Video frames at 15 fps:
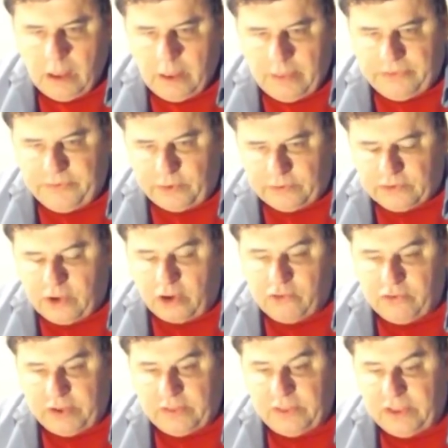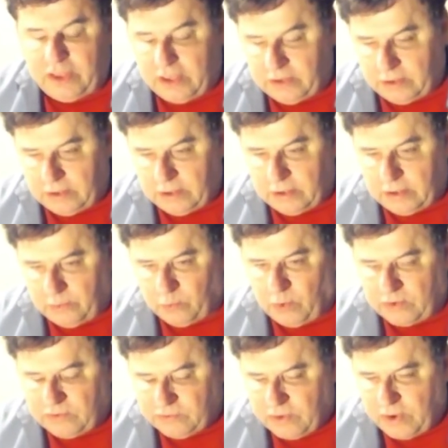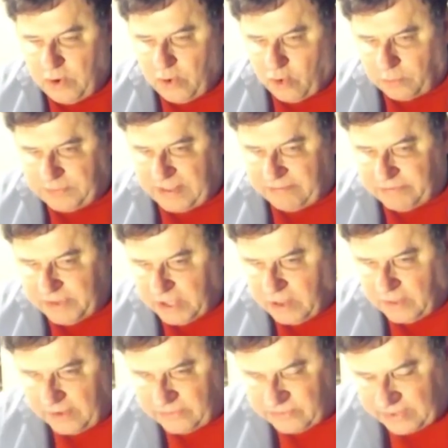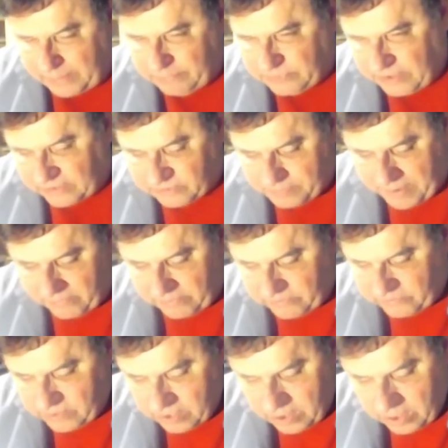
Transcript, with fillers: the first country in, the, in, in Western Europe to have legalized same-sex marriage,